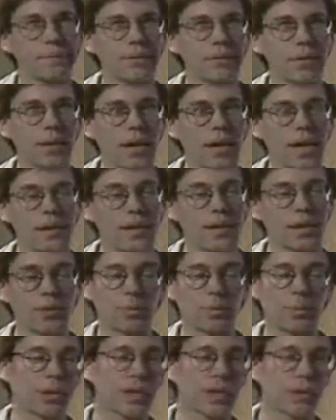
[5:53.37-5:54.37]
you know, I didn't
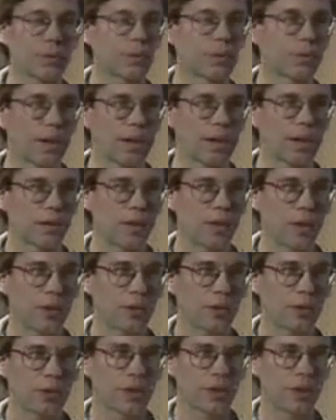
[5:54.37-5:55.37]
even believe in flying
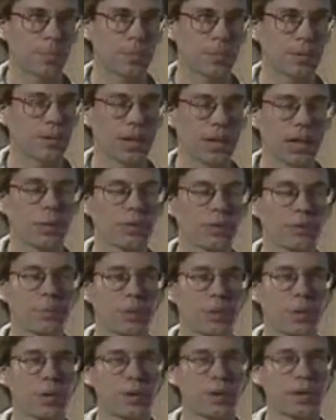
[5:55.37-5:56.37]
saucers up until I was
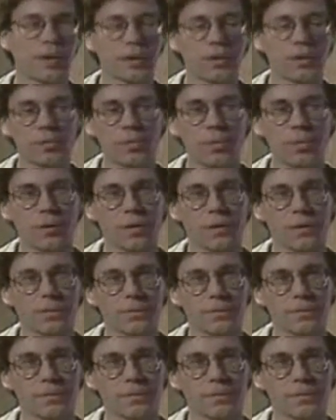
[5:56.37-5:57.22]
employed at S4.